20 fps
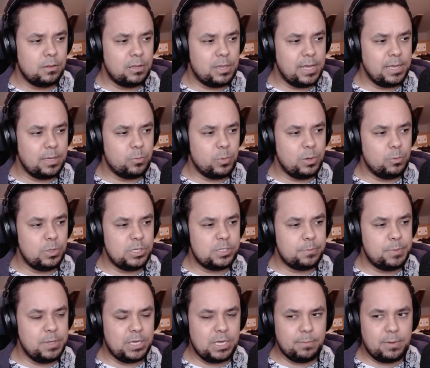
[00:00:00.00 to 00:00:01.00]
Like when we
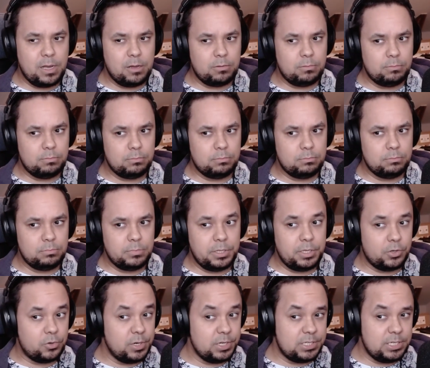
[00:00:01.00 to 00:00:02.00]
speak about
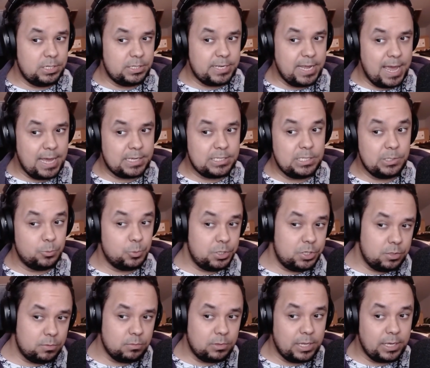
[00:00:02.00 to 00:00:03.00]
increasing taxing,
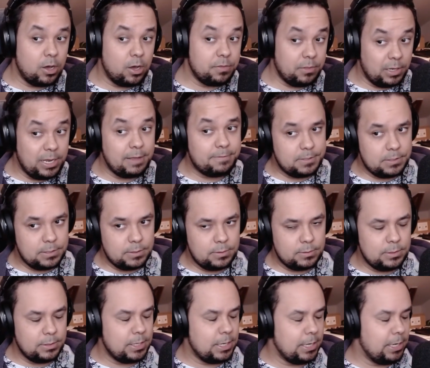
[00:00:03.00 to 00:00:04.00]
we, like on the left,
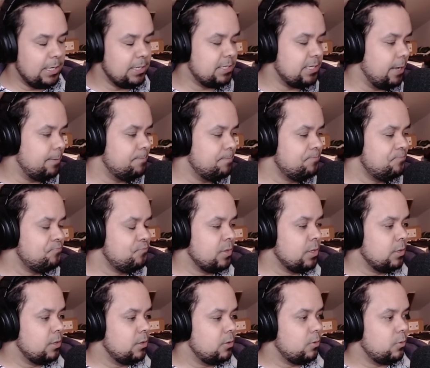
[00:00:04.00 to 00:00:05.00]
I say,
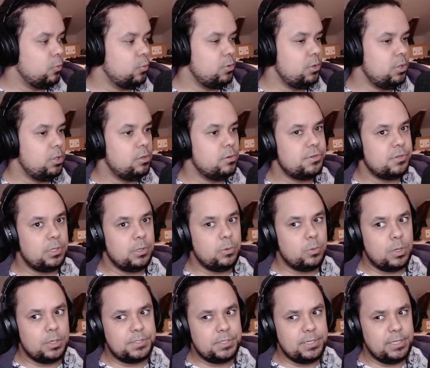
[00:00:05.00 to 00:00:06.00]
we usually
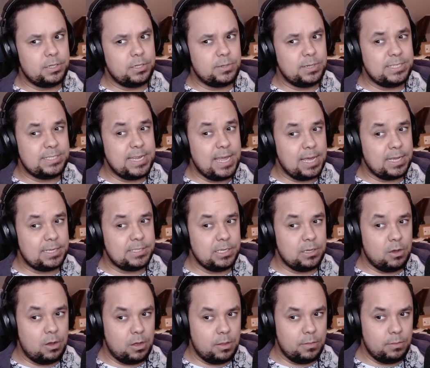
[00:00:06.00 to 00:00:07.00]
want to increase
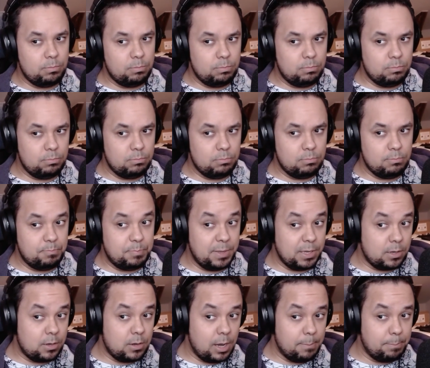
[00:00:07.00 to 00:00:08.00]
taxing on
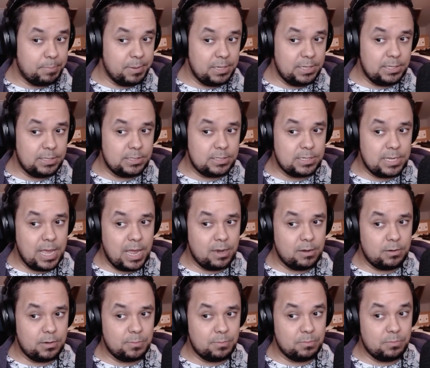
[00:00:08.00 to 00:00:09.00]
big companies
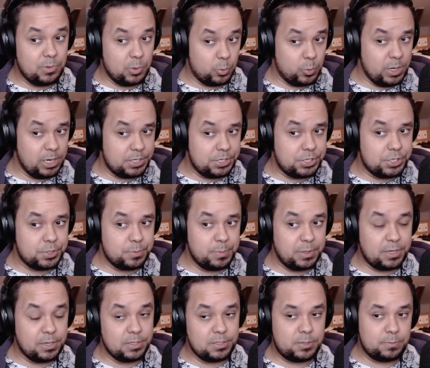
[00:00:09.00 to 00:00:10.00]
and the rich
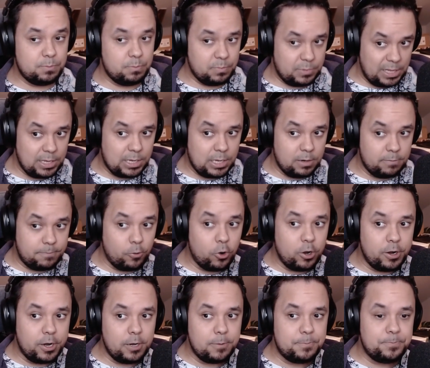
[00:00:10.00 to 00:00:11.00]
because they can
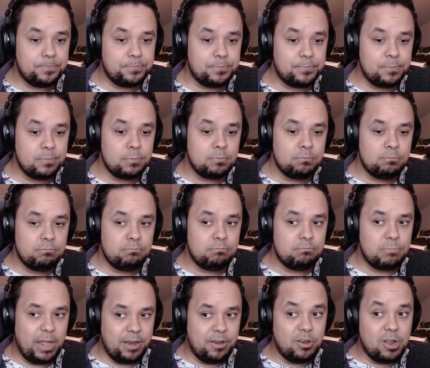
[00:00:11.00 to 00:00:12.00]
afford it,
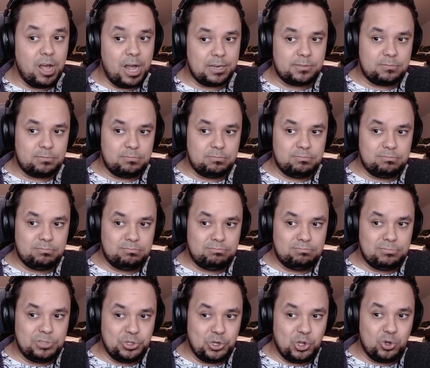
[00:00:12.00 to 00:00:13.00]
and not,
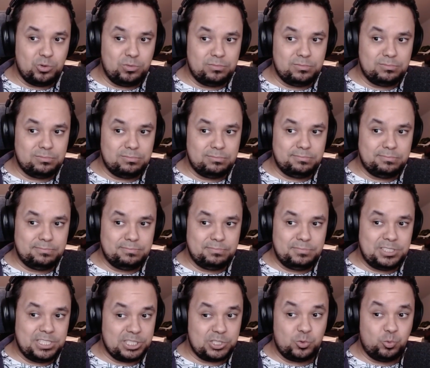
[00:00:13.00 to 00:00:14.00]
you know,
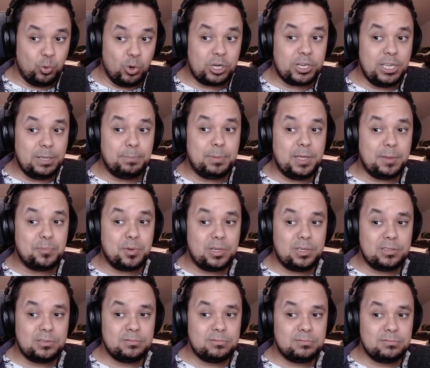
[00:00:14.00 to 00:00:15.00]
just working
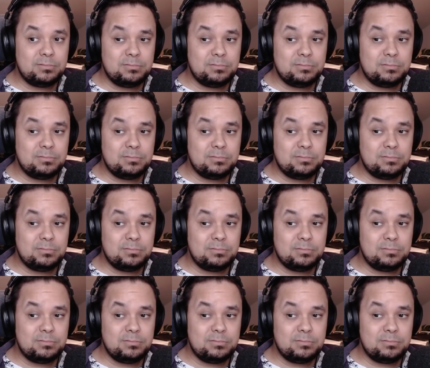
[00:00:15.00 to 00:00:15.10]
people.